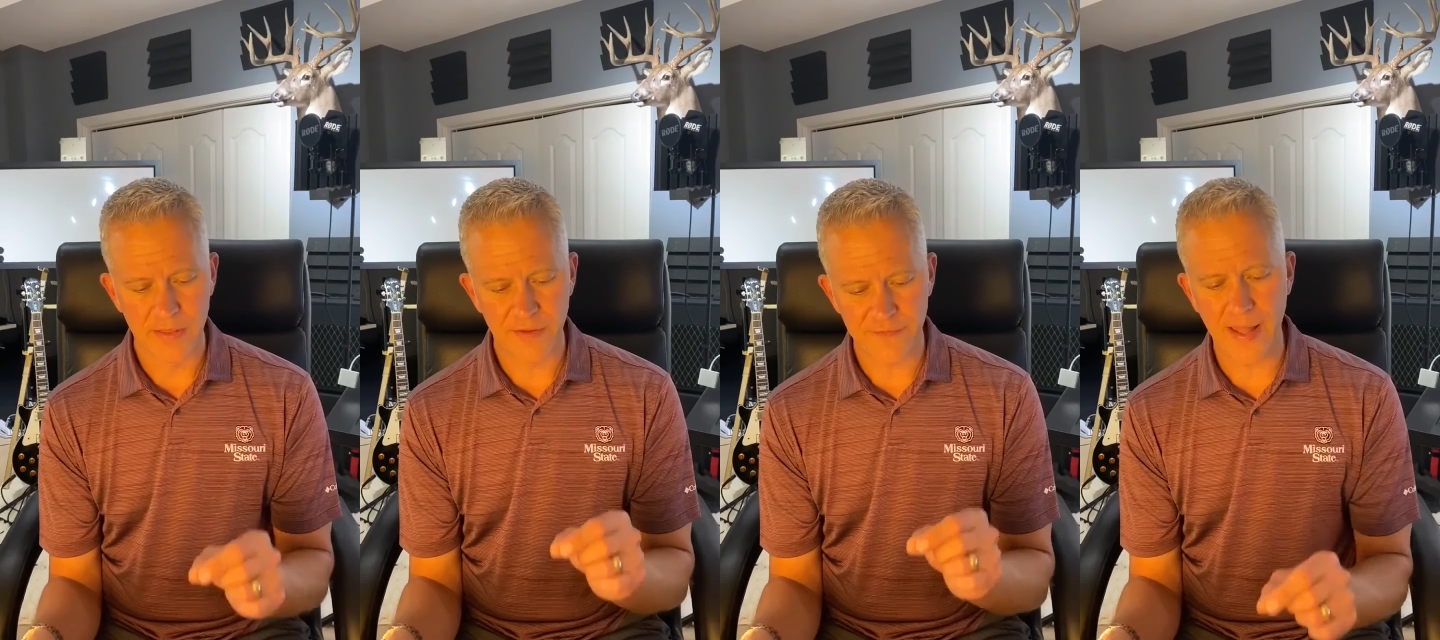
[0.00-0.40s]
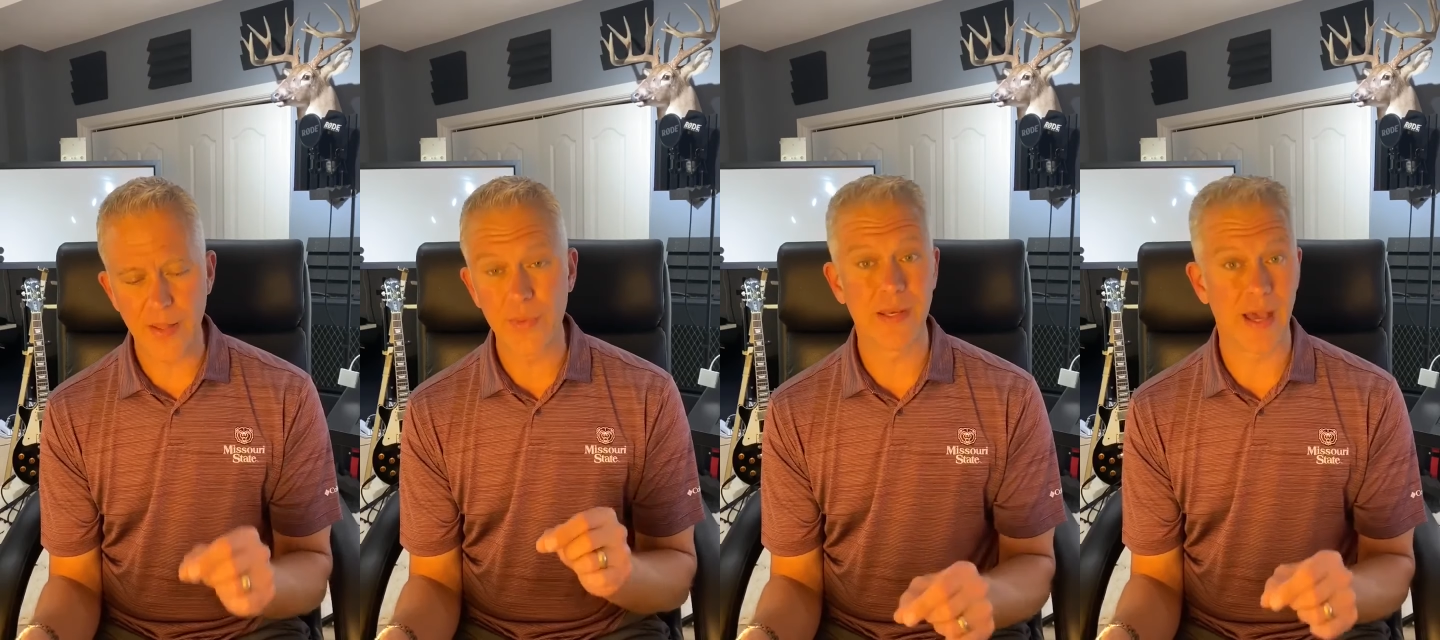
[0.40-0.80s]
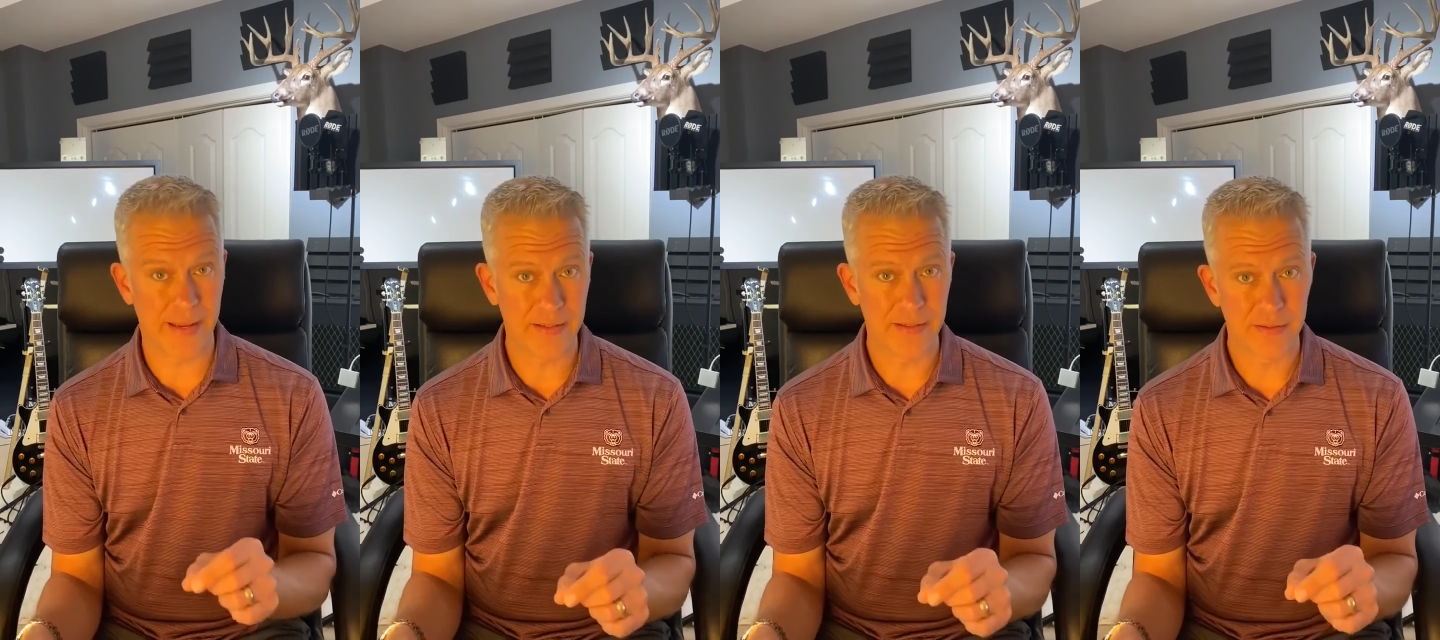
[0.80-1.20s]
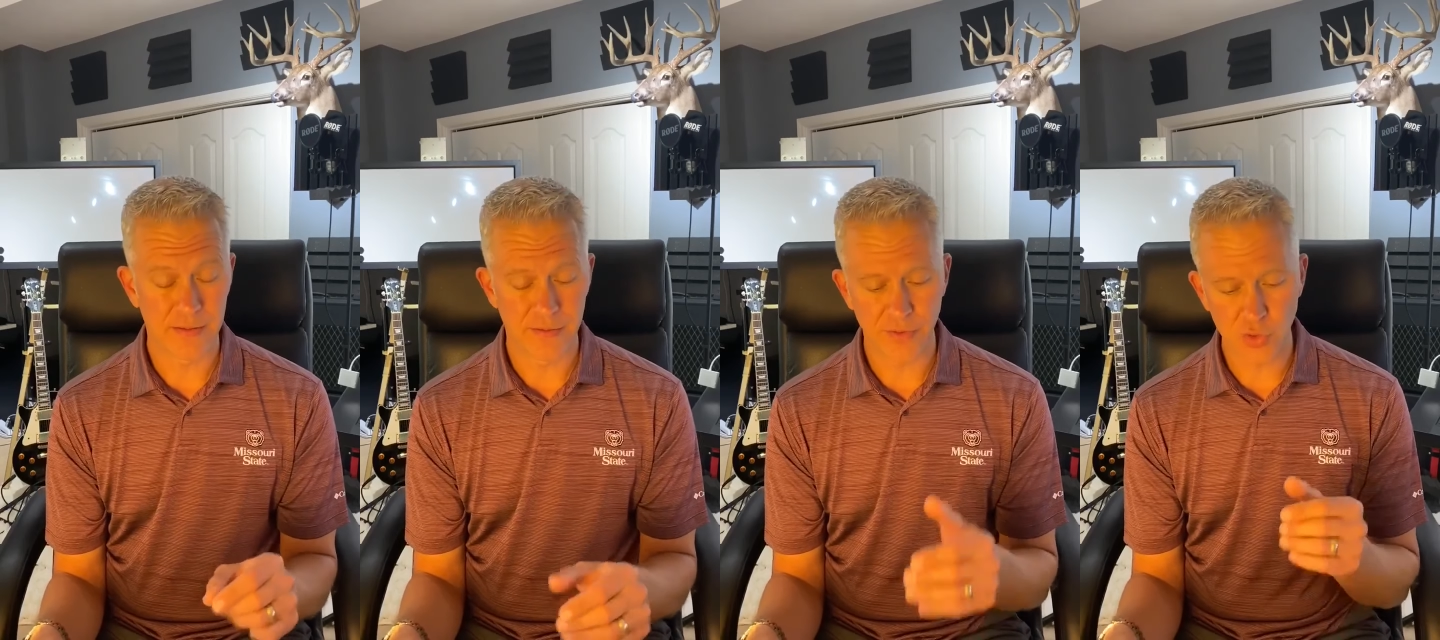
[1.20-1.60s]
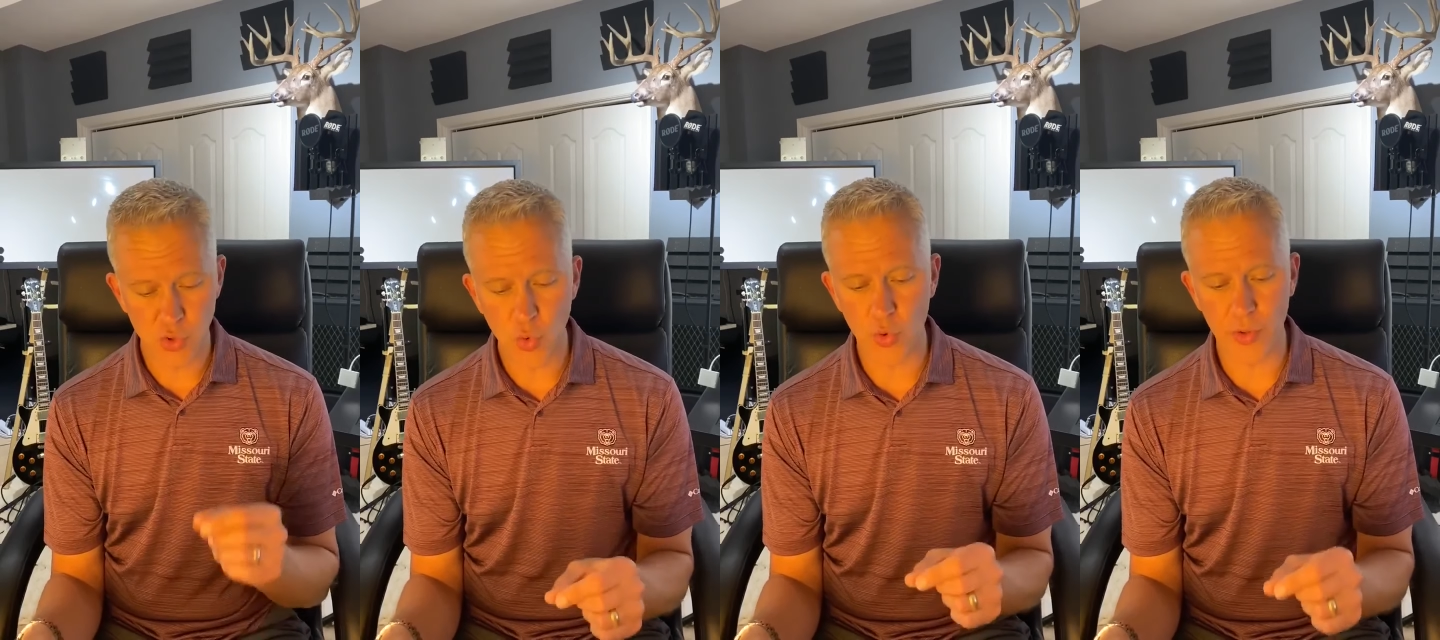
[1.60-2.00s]
The following night, the
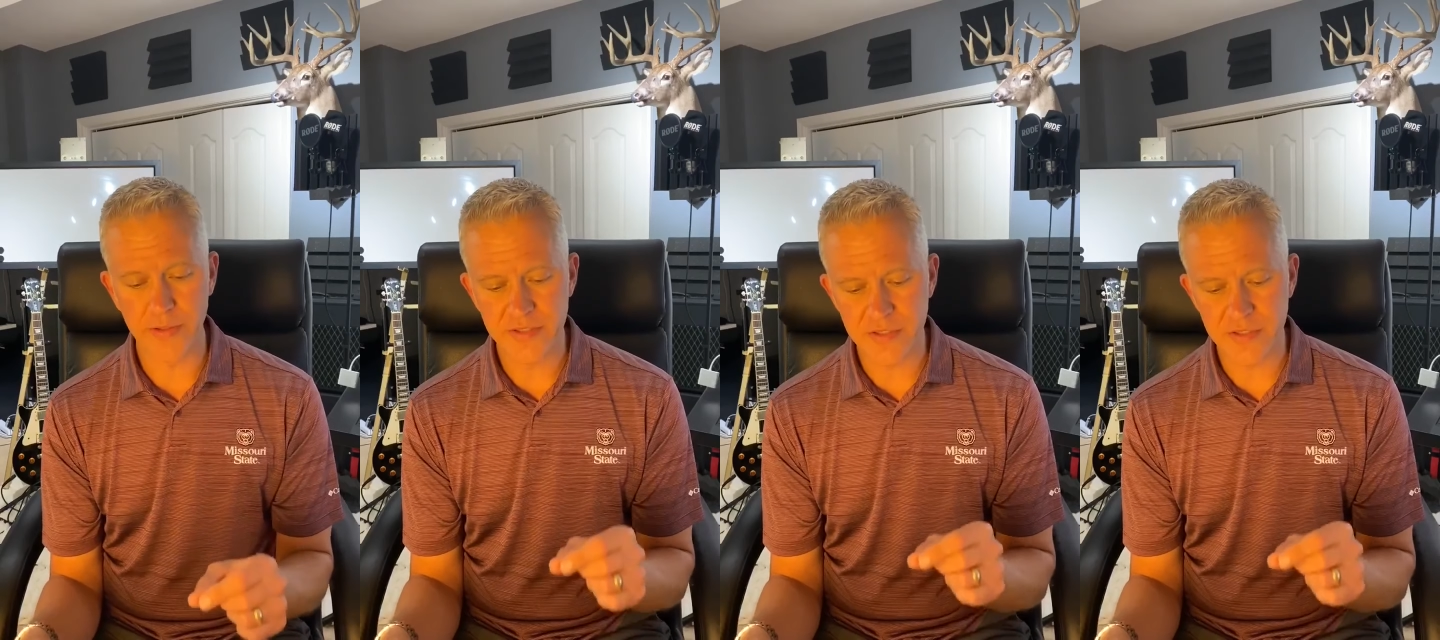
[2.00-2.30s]
Lord